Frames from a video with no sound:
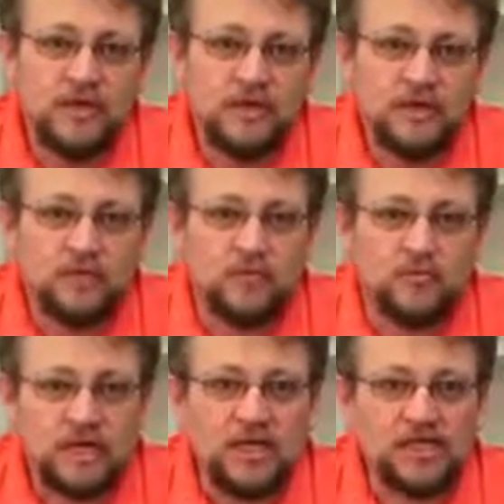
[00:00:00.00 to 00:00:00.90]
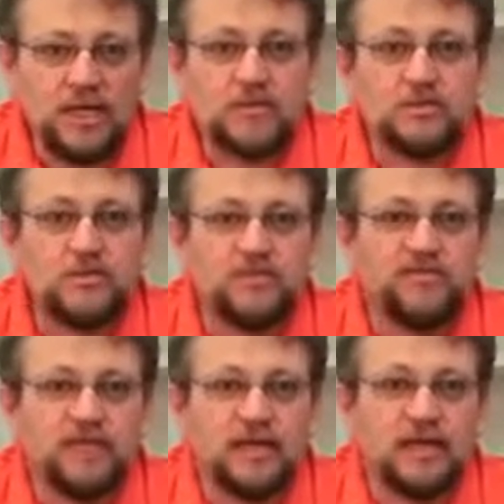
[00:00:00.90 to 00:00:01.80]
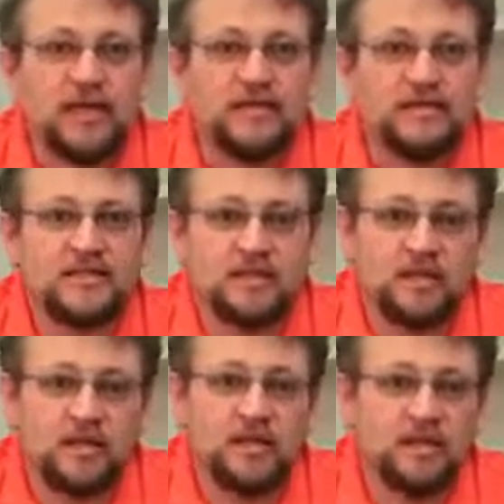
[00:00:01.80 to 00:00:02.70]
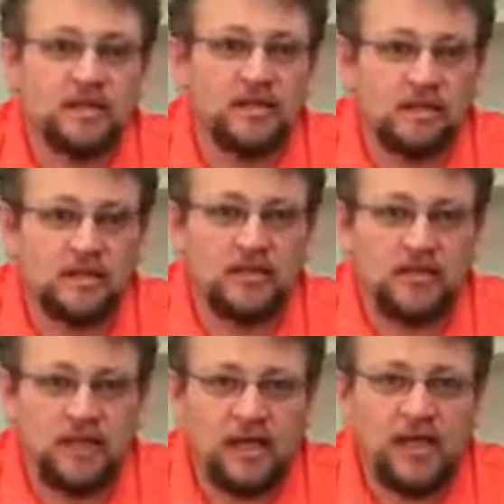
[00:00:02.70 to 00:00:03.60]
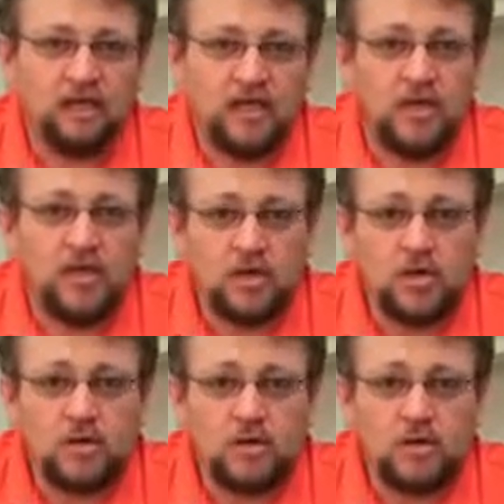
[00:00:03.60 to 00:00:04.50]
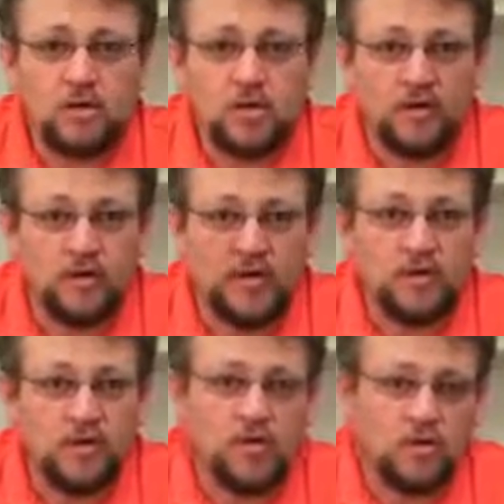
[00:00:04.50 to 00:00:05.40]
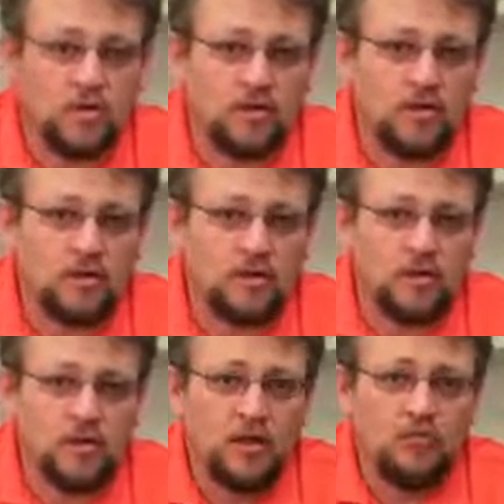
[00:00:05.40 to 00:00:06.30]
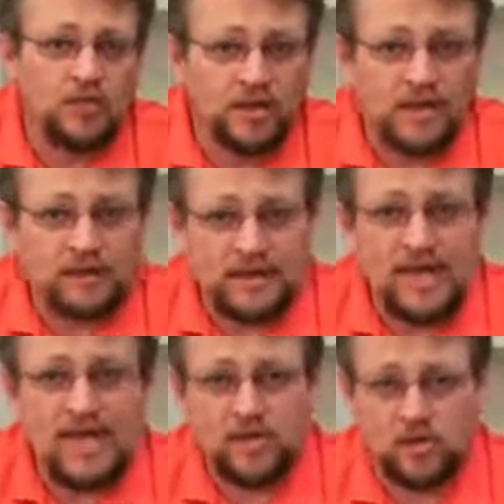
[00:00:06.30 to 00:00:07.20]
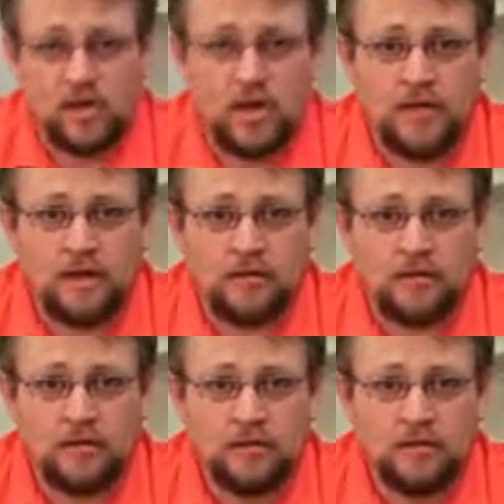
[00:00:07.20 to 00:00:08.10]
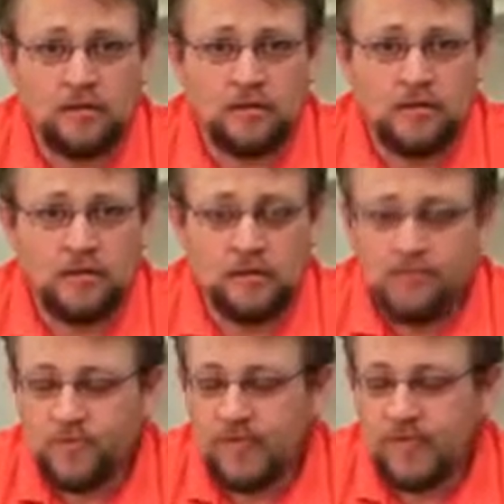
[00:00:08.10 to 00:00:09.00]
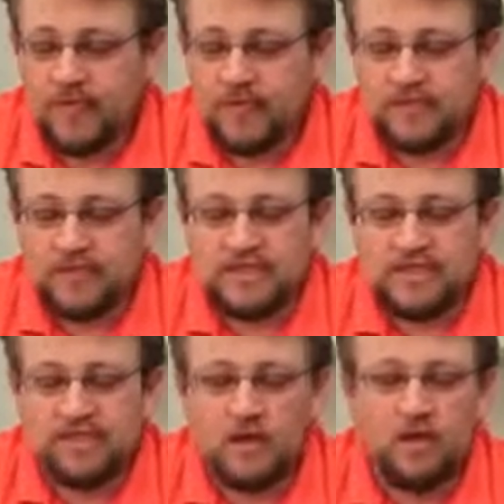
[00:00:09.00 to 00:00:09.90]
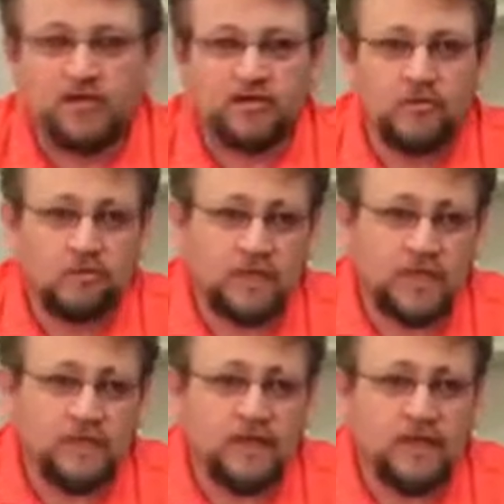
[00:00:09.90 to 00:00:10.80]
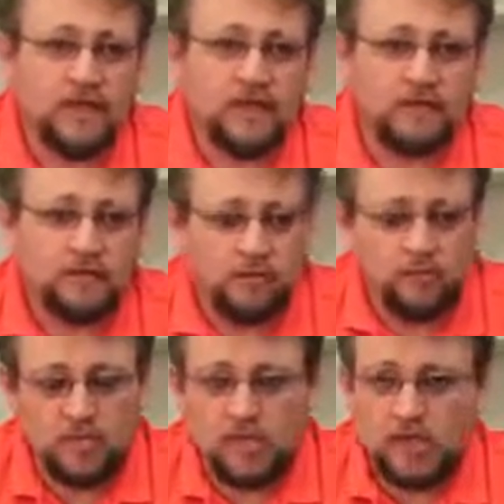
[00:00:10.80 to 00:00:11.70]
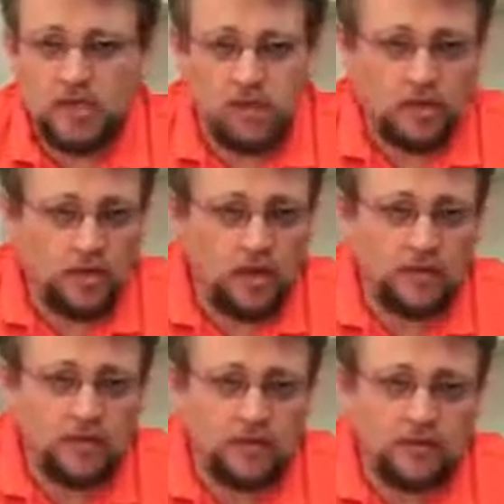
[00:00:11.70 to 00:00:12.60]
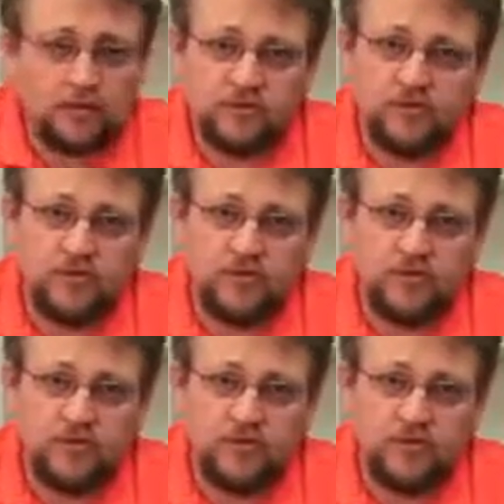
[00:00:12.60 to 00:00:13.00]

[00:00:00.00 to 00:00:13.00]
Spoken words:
So many times what you'll find out is that the concrete, again, can be cured or can be curing, but it's not drying. A lot of things that also impede that can be curing compounds.